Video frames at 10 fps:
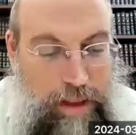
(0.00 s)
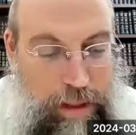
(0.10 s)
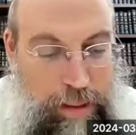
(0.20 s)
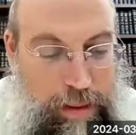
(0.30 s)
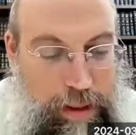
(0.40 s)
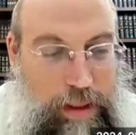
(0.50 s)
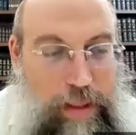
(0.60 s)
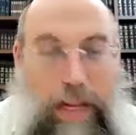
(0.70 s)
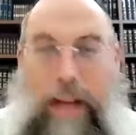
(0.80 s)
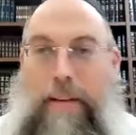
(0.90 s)
Amud a
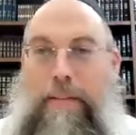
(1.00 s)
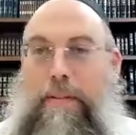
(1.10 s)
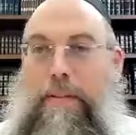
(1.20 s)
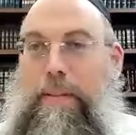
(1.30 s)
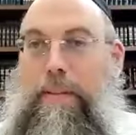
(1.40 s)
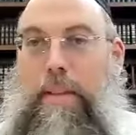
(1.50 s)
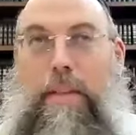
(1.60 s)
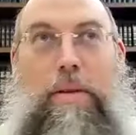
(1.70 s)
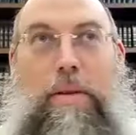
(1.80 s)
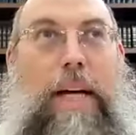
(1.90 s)
dollar. There's
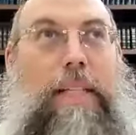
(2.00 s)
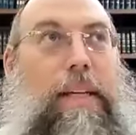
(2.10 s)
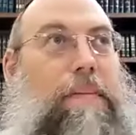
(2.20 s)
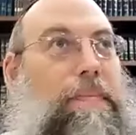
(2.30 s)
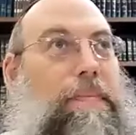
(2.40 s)
two dots here.